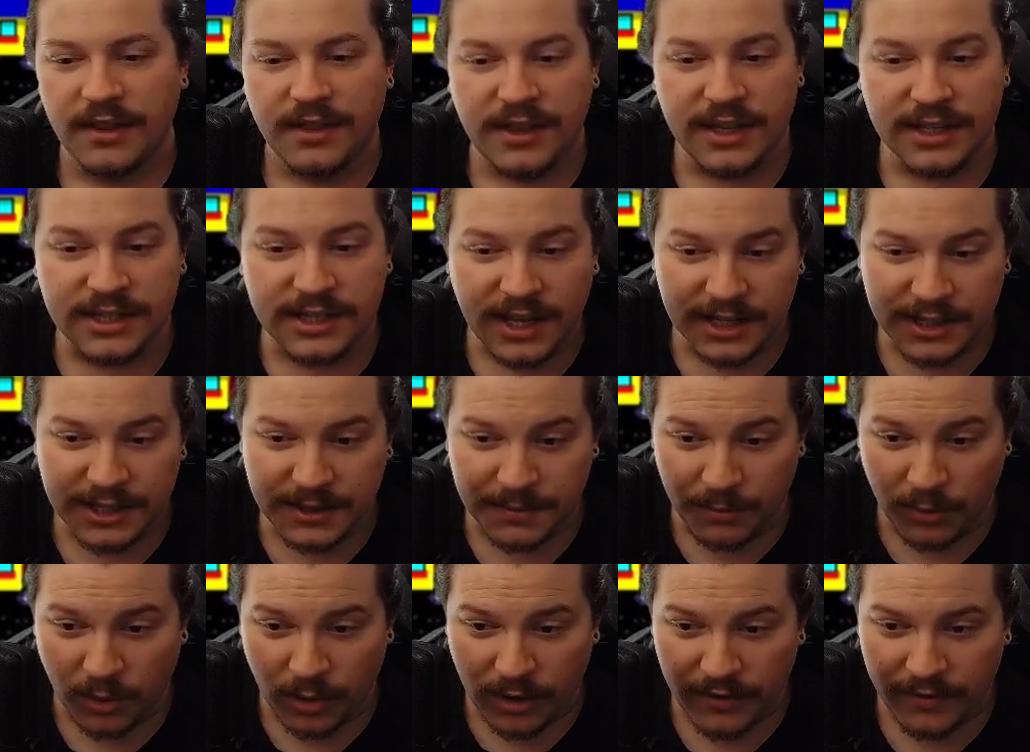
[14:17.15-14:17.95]
This
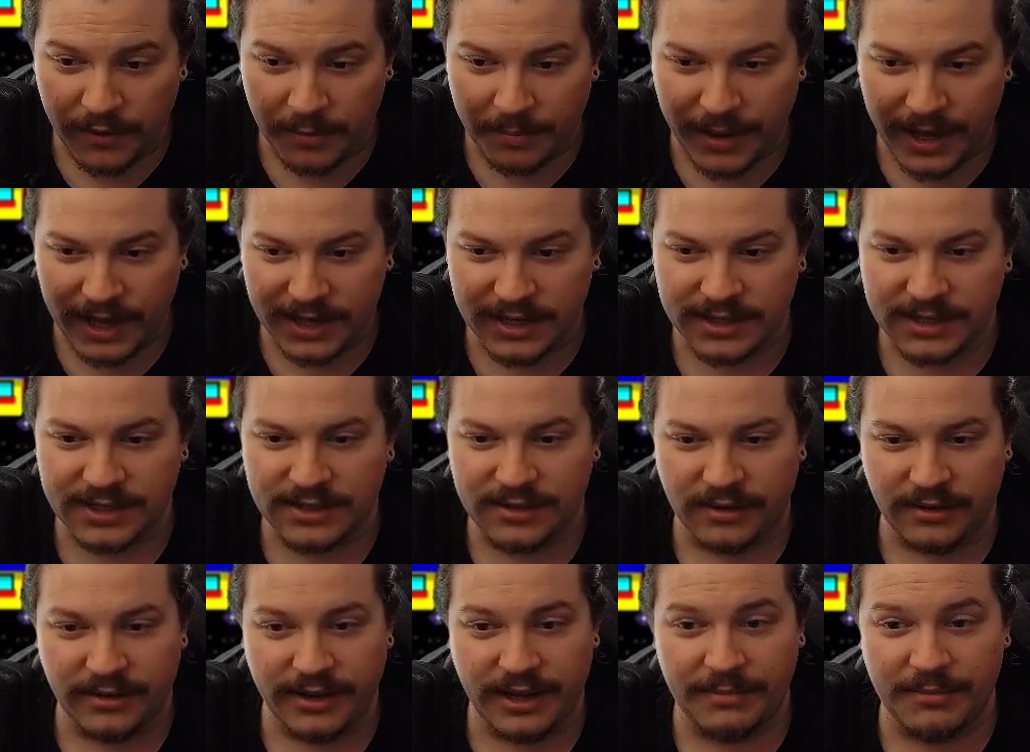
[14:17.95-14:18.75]
gets more of a
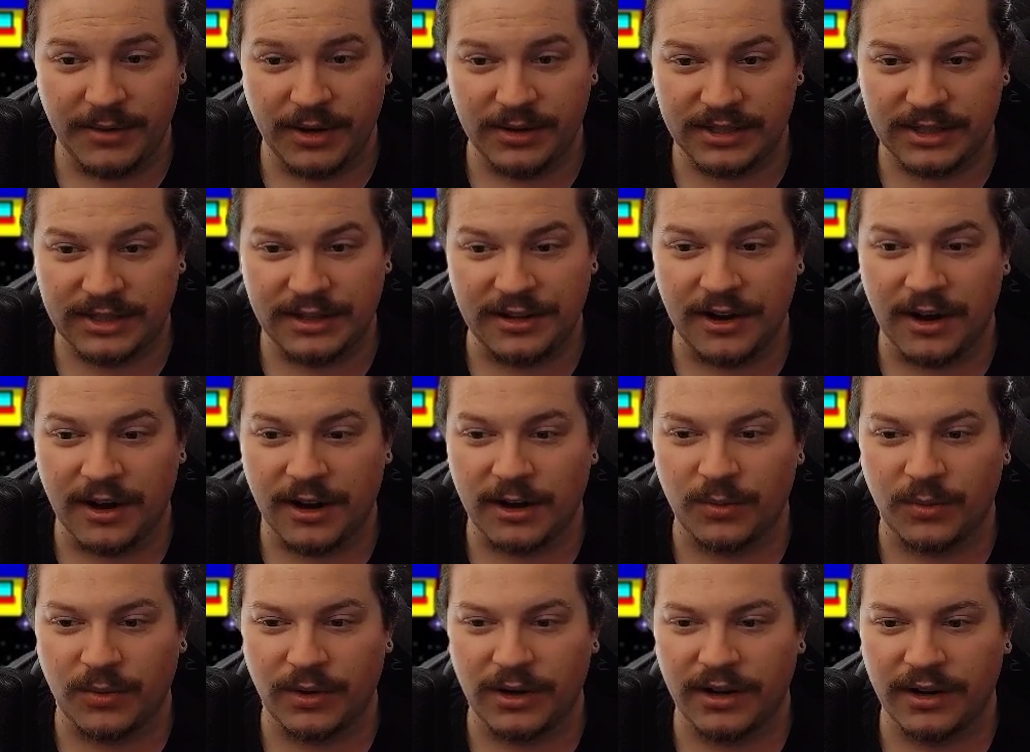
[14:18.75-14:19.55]
pedestal than most of the
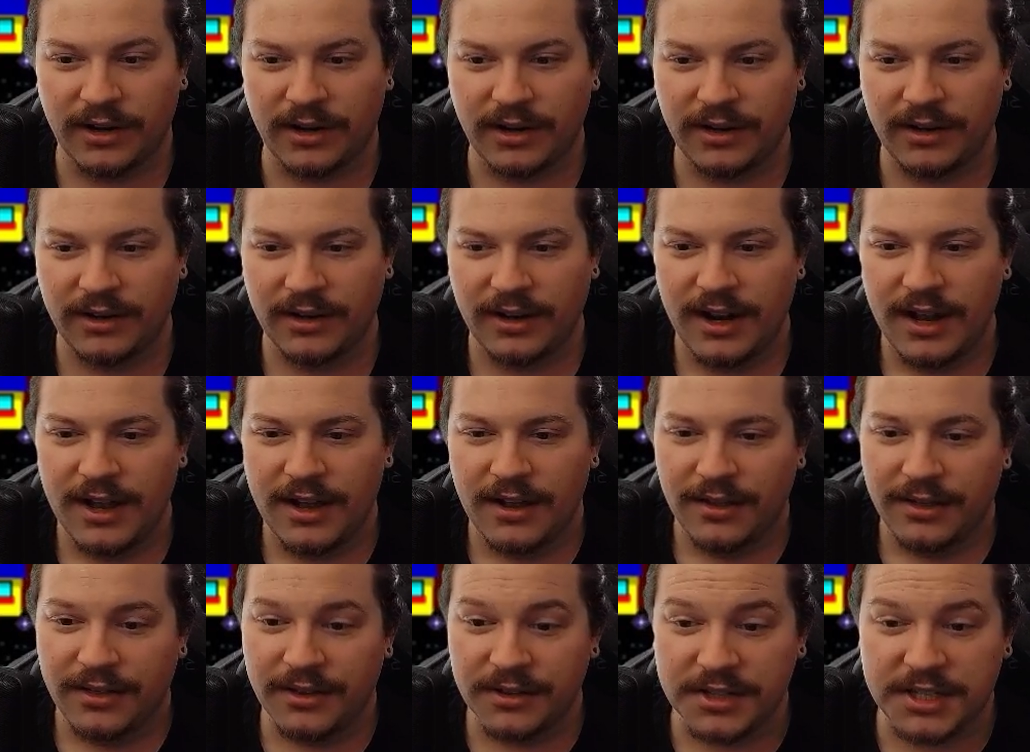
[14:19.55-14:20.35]
artwork.
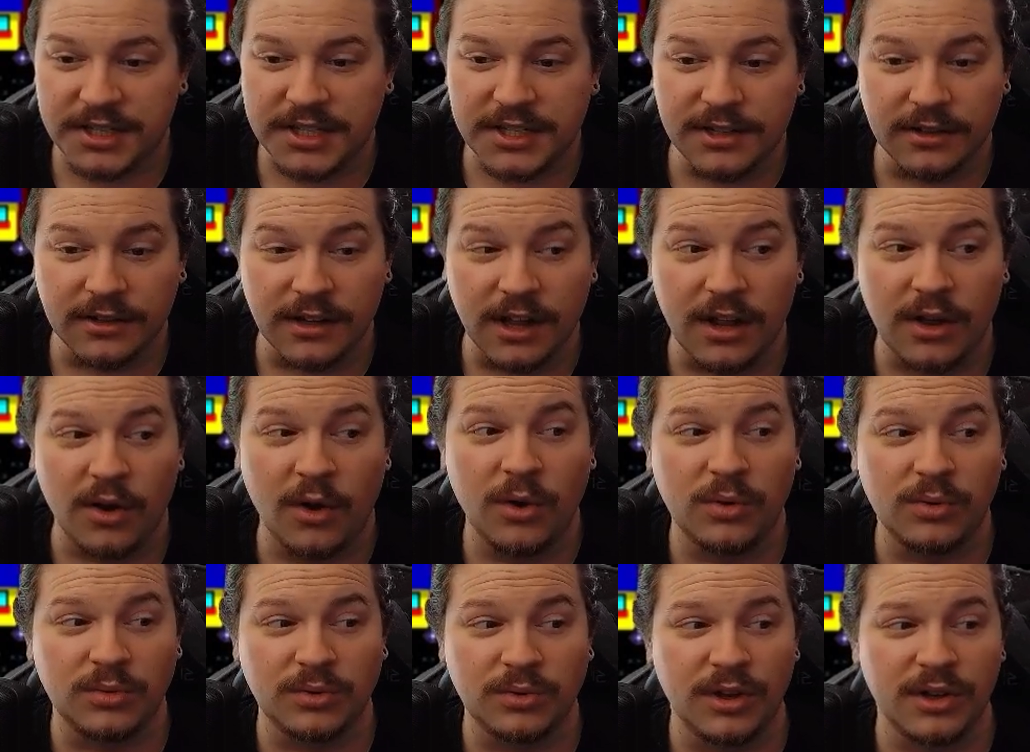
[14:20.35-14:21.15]
There's still
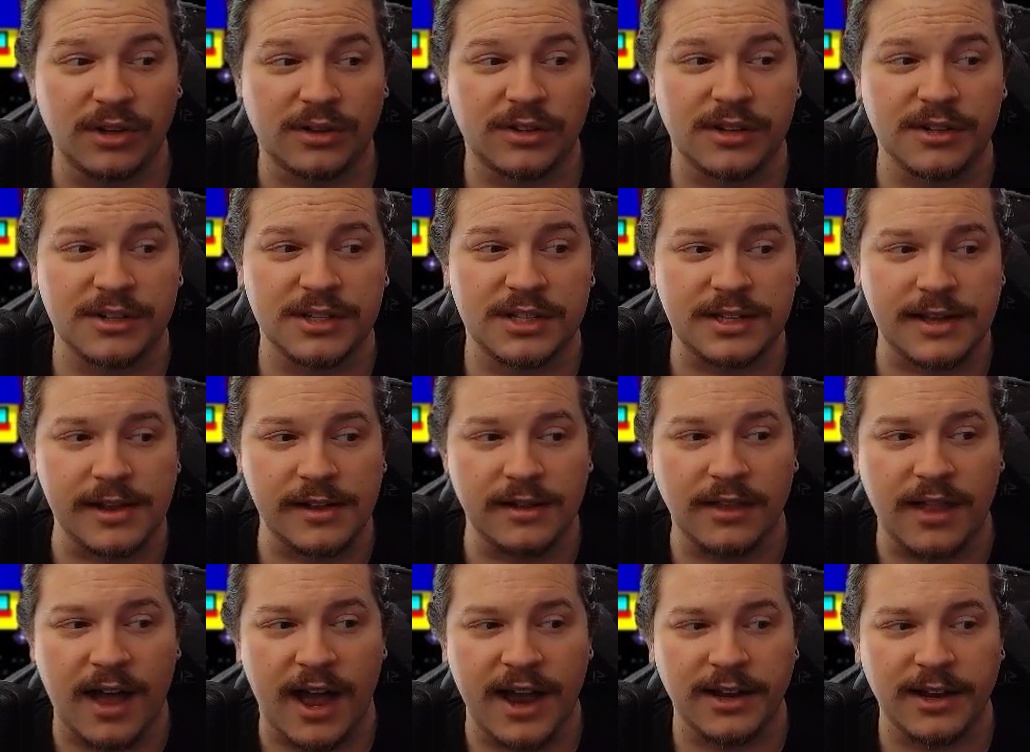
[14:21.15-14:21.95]
oh, look, there's
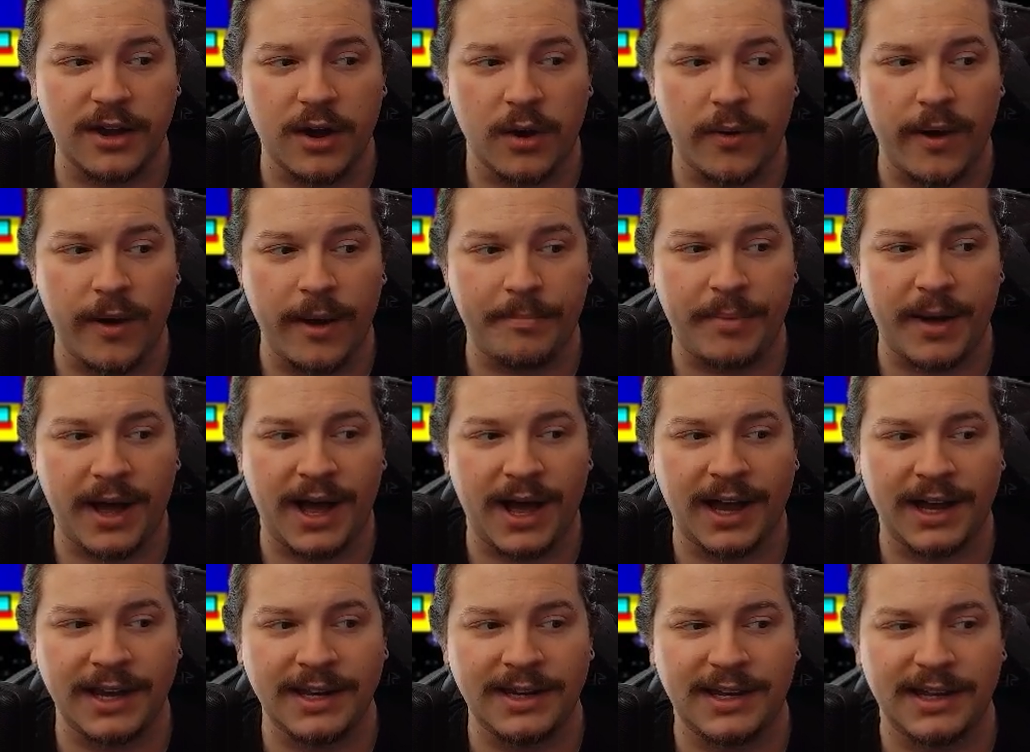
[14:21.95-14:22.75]
still a line go up
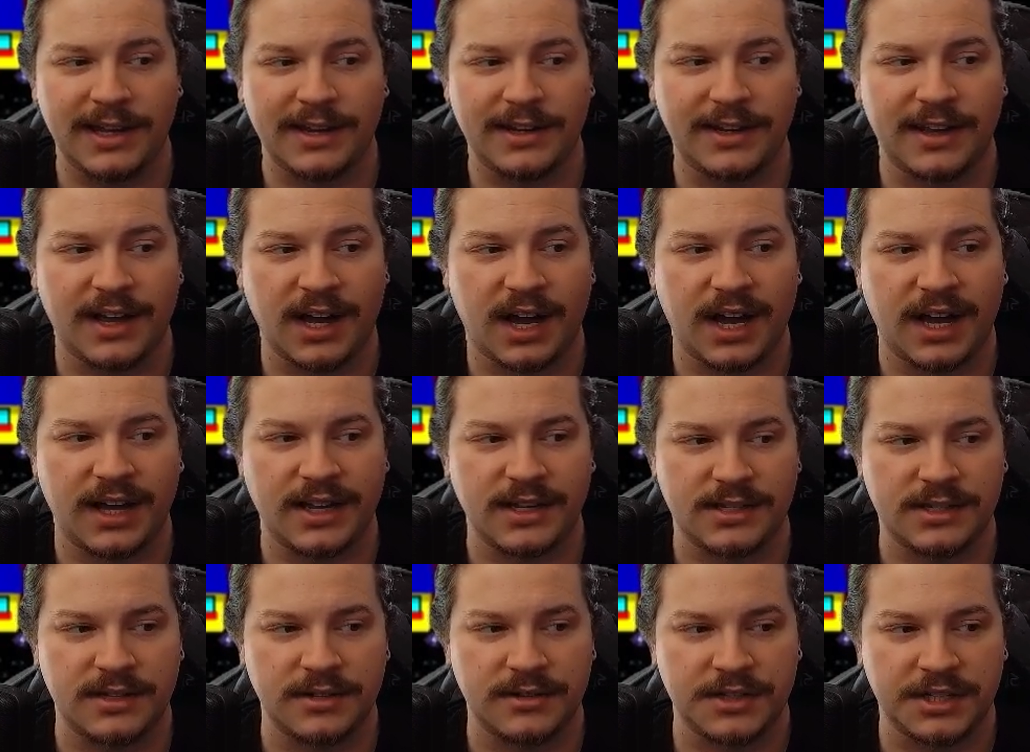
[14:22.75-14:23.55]
behind it,
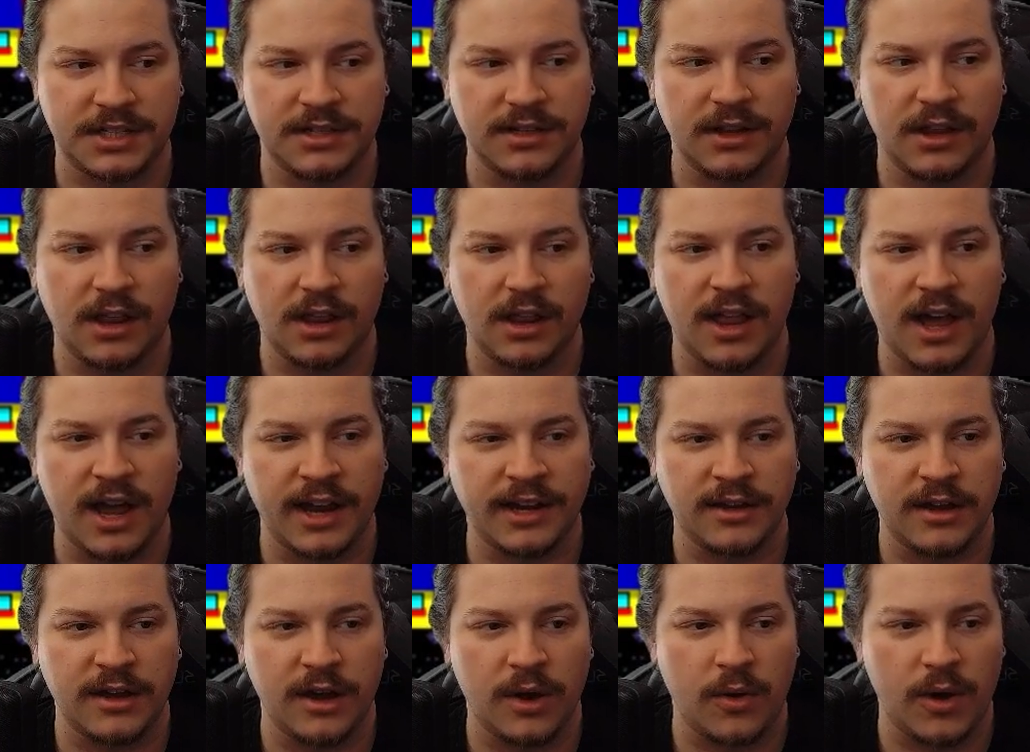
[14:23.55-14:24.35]
guys. There's still a
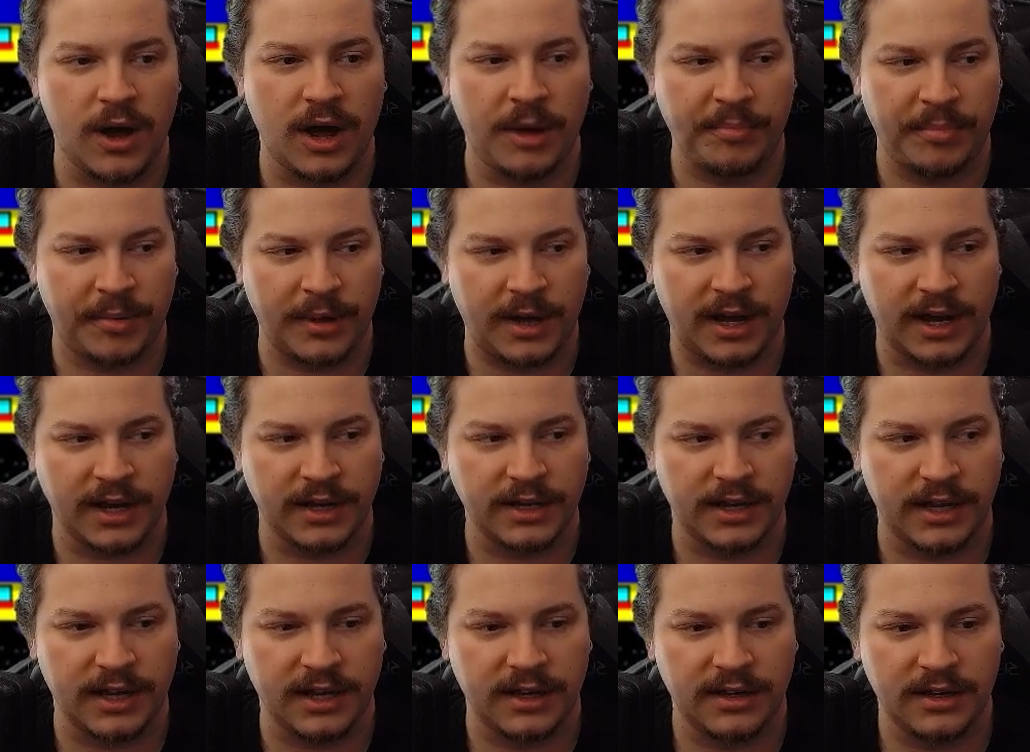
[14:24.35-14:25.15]
line go up
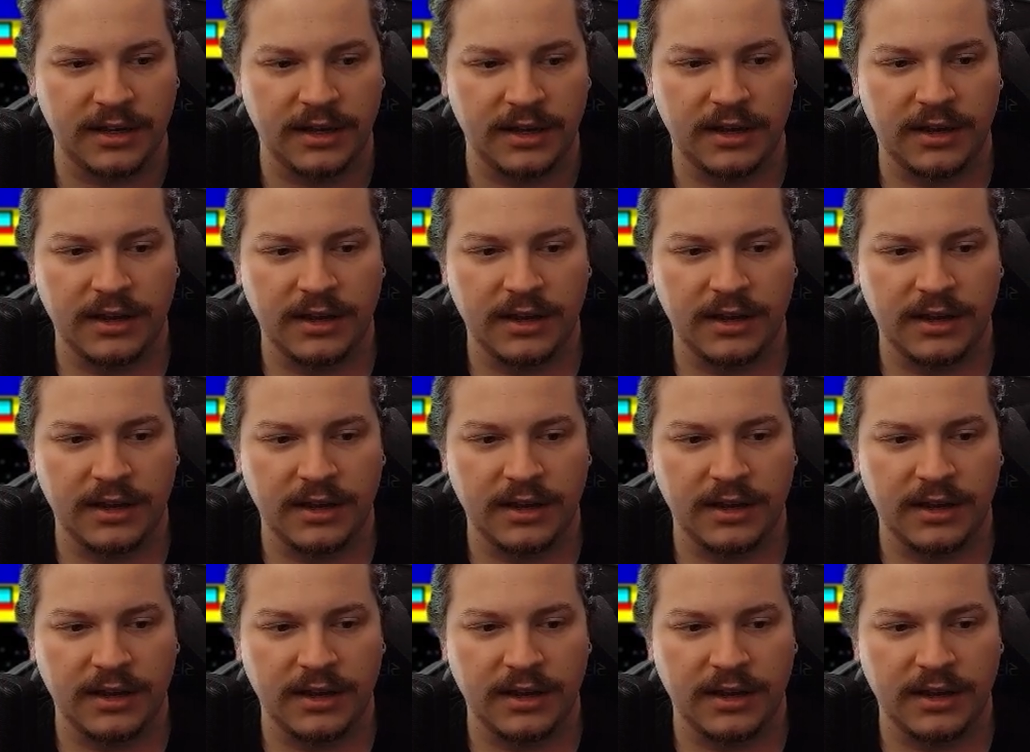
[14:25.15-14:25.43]
behind it.